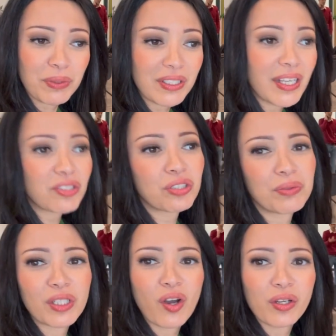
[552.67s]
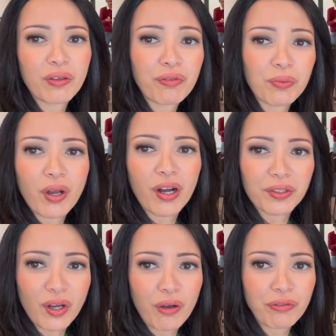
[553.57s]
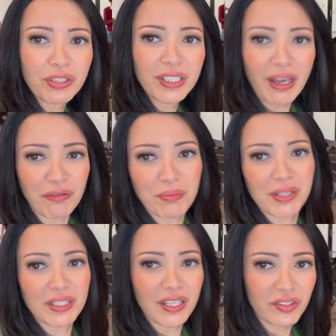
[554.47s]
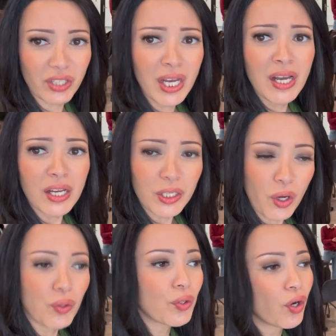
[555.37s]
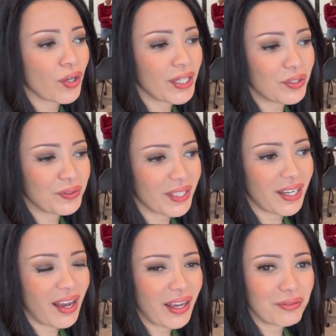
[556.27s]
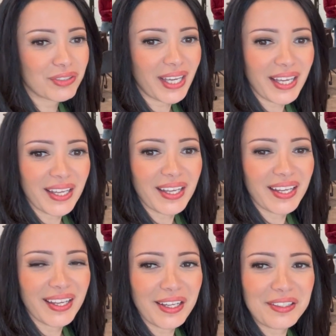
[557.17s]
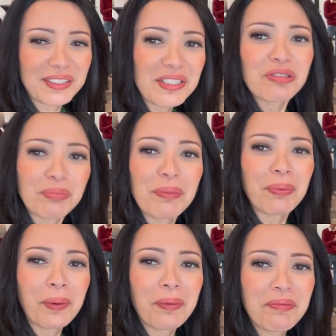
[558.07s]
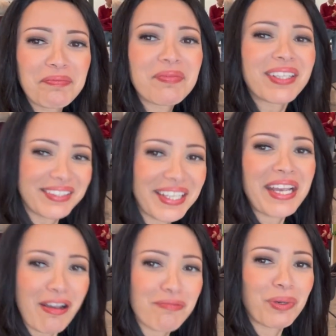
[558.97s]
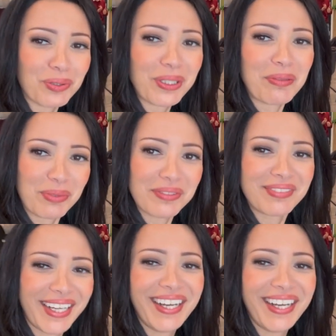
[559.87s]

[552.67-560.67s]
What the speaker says: But it has to be a calling from God, obviously. Everybody has an own calling on their lives, and these people, they have Muslims.